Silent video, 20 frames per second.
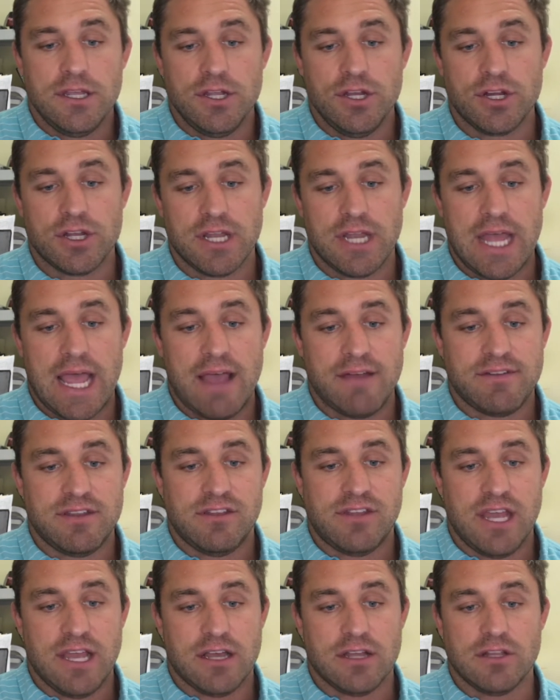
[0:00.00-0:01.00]
you're going to have to
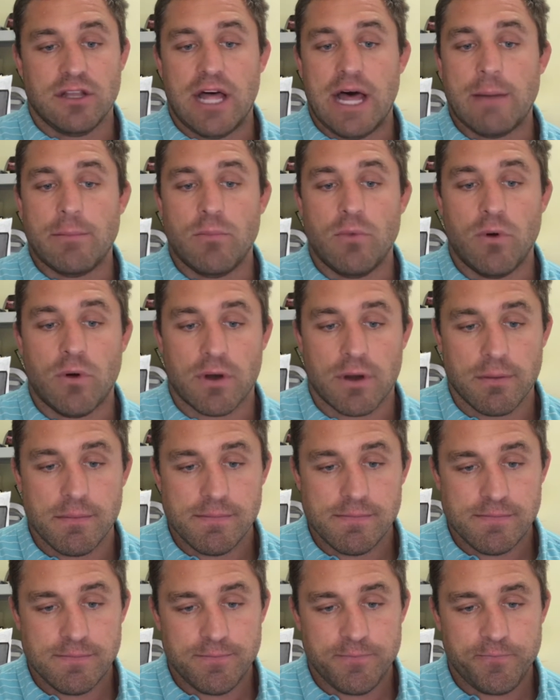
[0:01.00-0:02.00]
take a lot more.
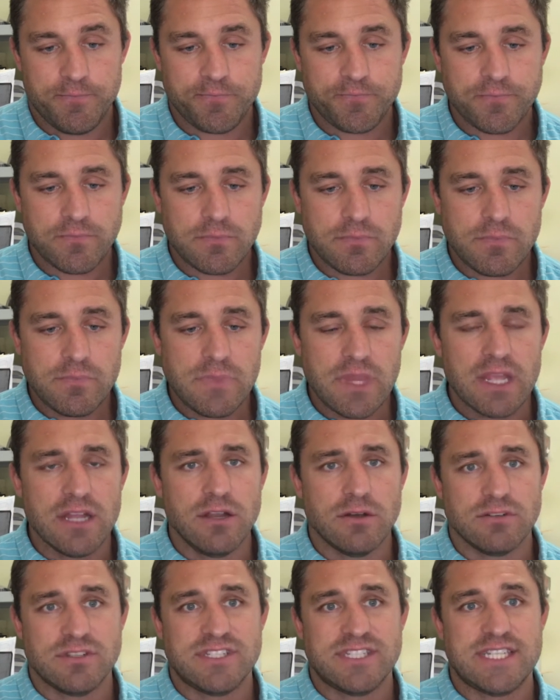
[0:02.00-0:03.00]

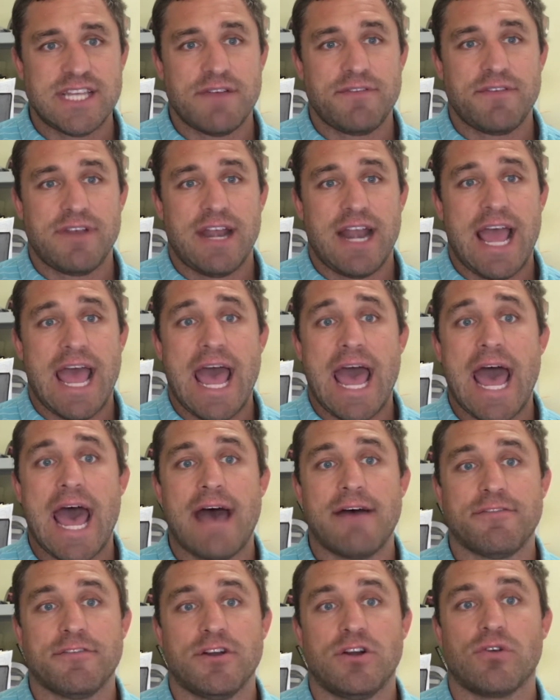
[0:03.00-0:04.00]

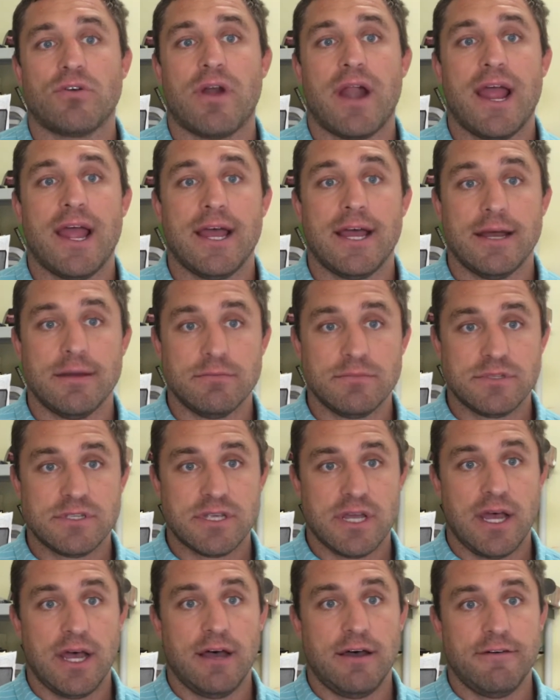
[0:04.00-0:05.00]
7.5 grams
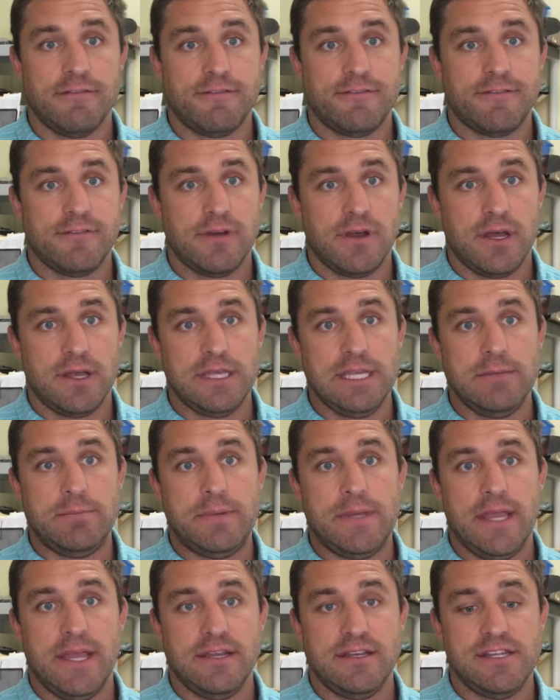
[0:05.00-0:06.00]
of
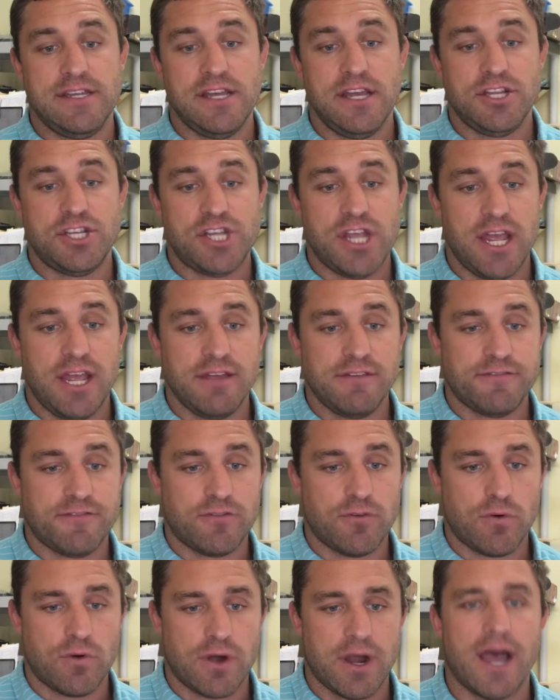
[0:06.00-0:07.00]
EPA, DHA
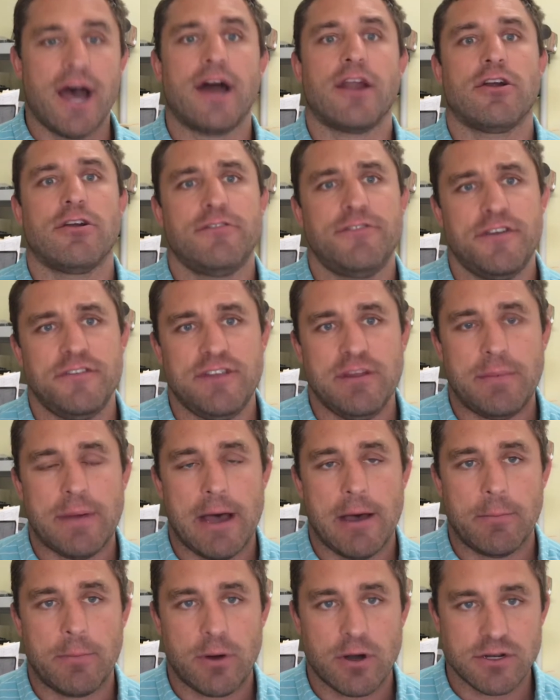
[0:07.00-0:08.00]
for a
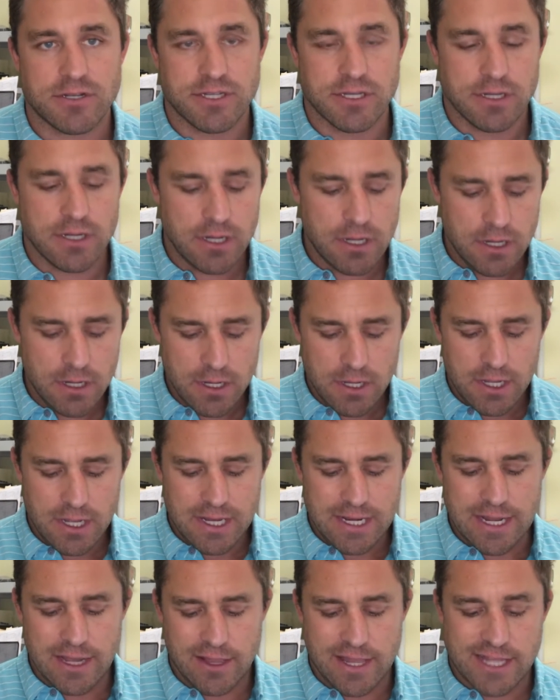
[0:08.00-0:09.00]
150-pound person.
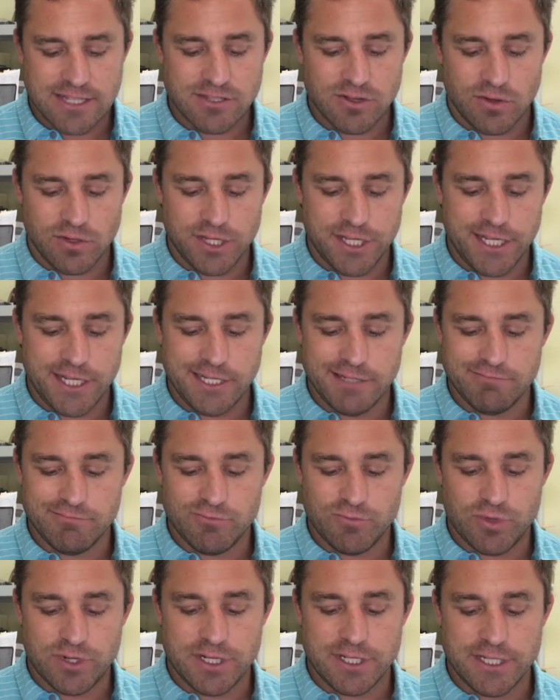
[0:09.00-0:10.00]
Now, that's only
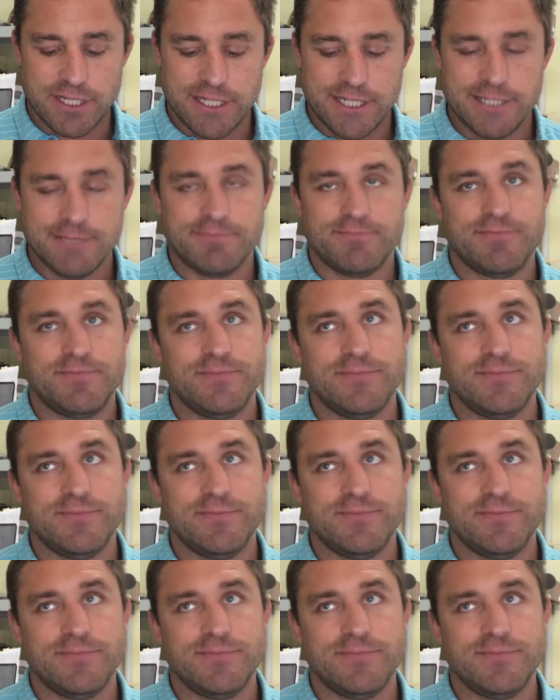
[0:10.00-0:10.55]
really